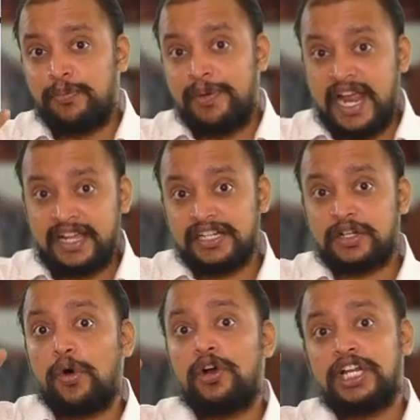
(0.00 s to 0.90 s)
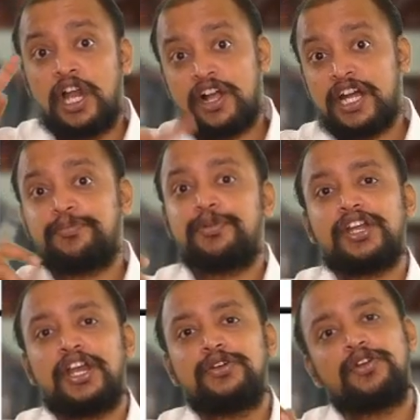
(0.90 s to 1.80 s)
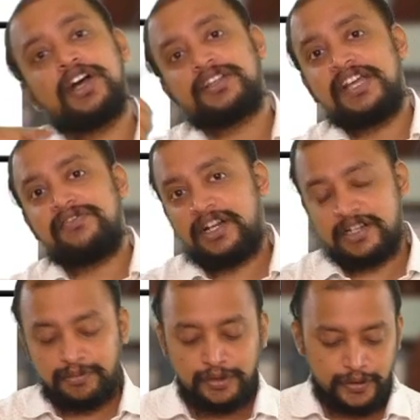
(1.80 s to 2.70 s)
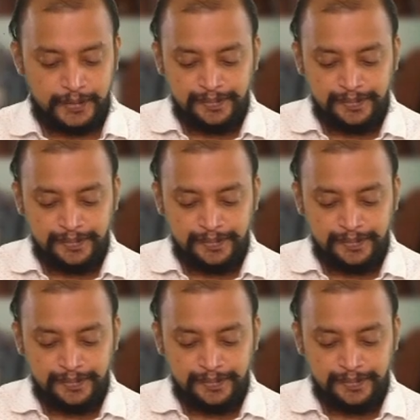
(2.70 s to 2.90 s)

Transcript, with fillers: to break that old lock and put a new lock, they will come to know.